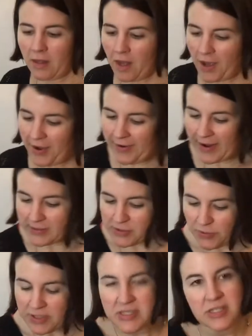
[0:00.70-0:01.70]
All right, so
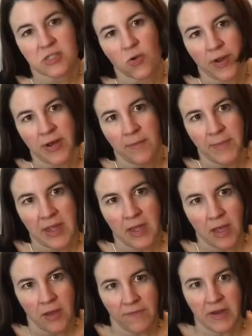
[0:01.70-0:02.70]
this is going to be
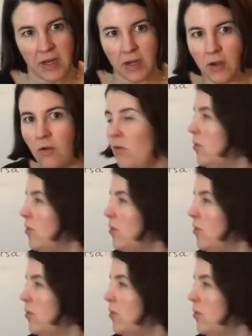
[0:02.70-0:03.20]
a video